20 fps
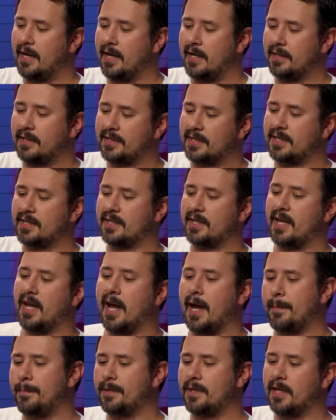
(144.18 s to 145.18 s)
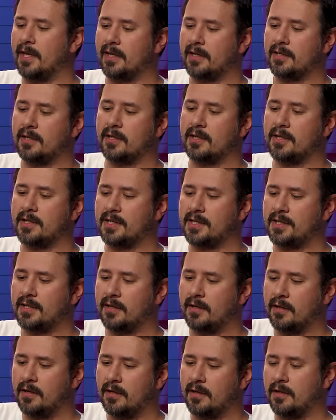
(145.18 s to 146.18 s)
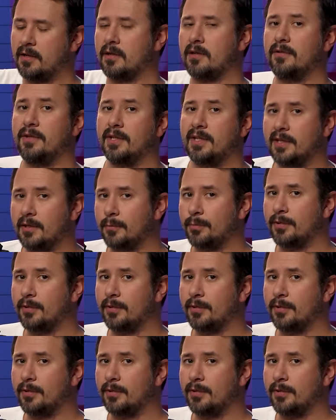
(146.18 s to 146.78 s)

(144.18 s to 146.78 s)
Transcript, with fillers: And this has a cap that does click into